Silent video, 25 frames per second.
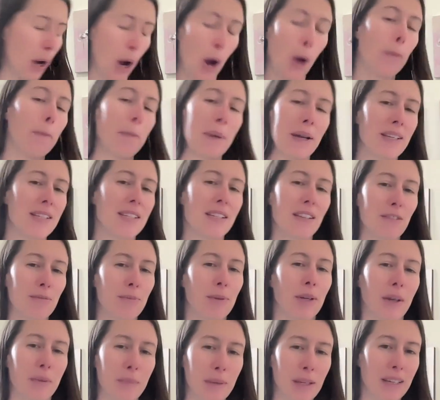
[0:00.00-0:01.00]
on myself,
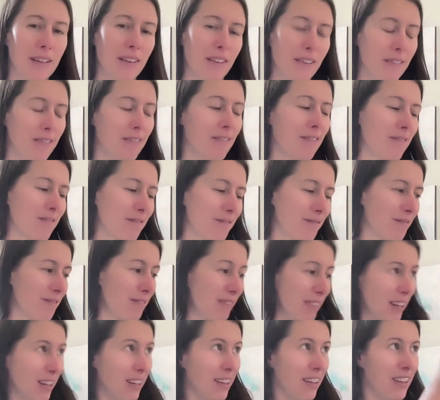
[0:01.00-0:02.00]
but I mean on
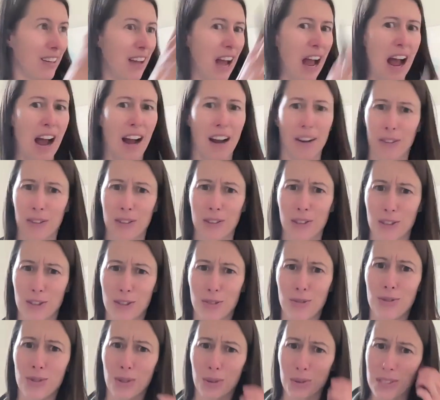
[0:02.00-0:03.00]
how to
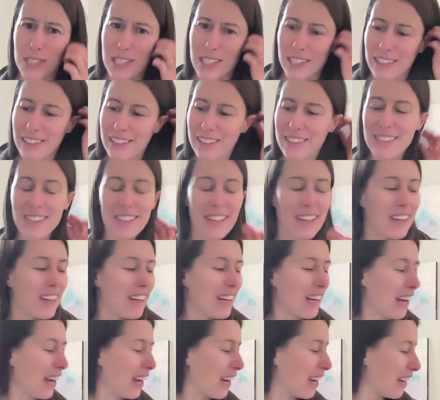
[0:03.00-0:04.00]
do those things.
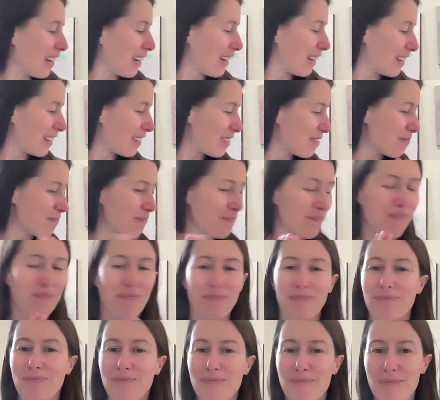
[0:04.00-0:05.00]
And
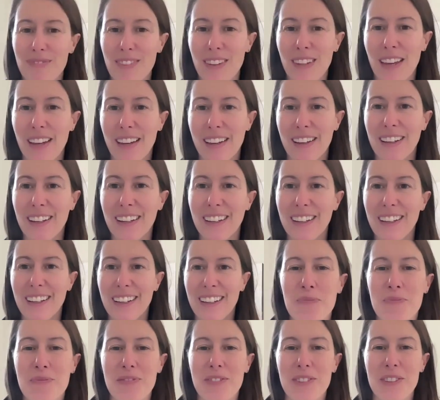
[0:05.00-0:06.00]

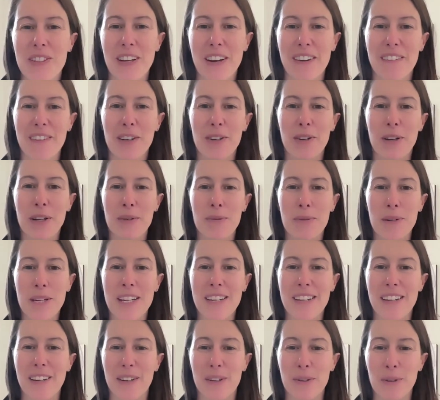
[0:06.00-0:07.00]
you have a great
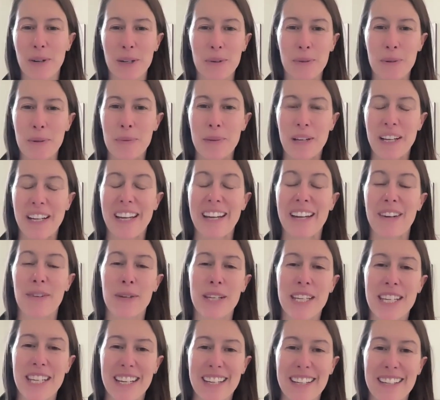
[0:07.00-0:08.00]
week, a great
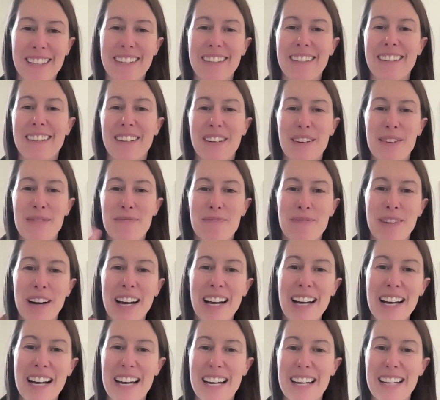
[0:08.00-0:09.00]
weekend.
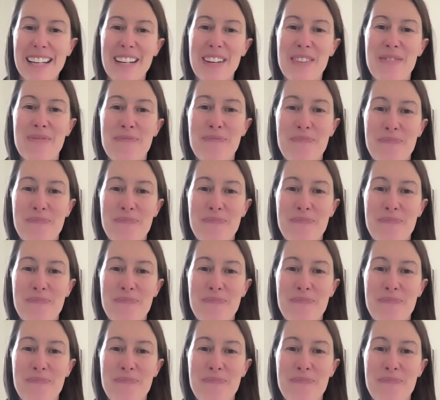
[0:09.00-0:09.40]
Bye.